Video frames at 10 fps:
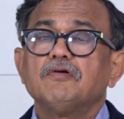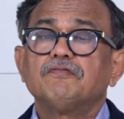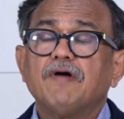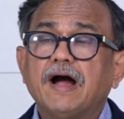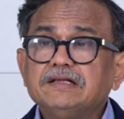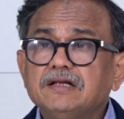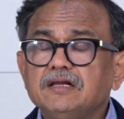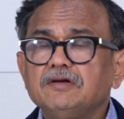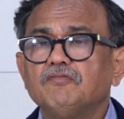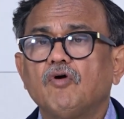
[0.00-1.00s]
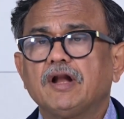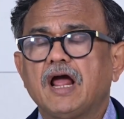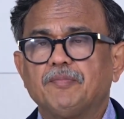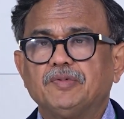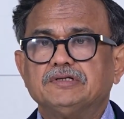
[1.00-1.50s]
Finally, what
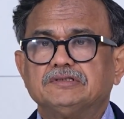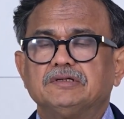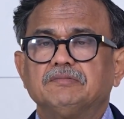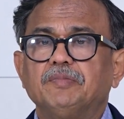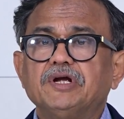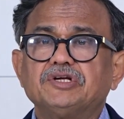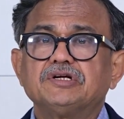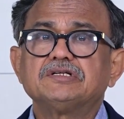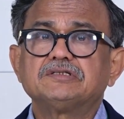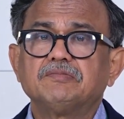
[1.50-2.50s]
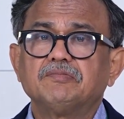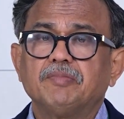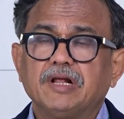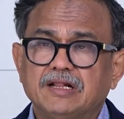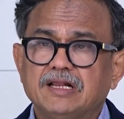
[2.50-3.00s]
happens? Patients'
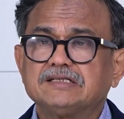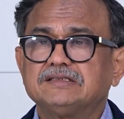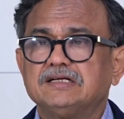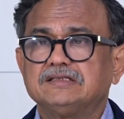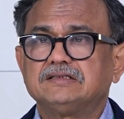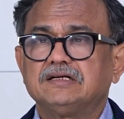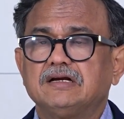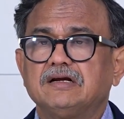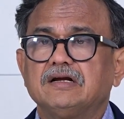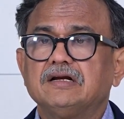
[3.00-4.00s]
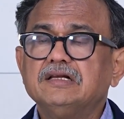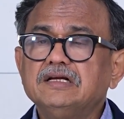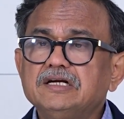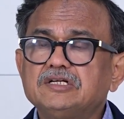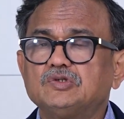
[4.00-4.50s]
breathlessness
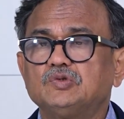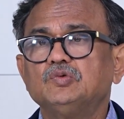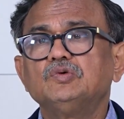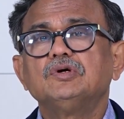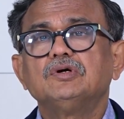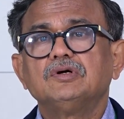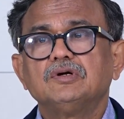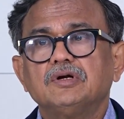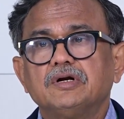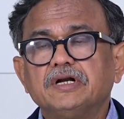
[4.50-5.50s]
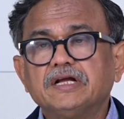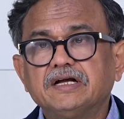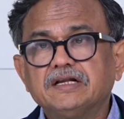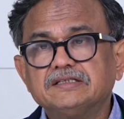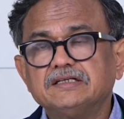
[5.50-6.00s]
leads to
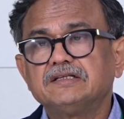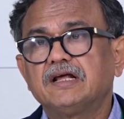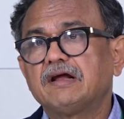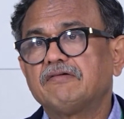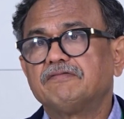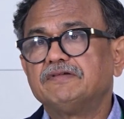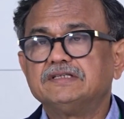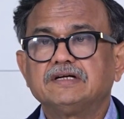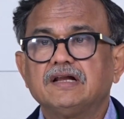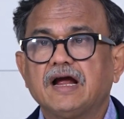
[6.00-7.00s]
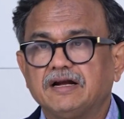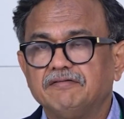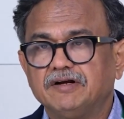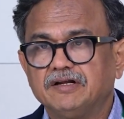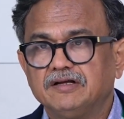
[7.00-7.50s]
decreasing their physical
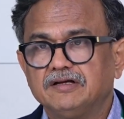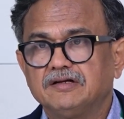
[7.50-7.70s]
activity.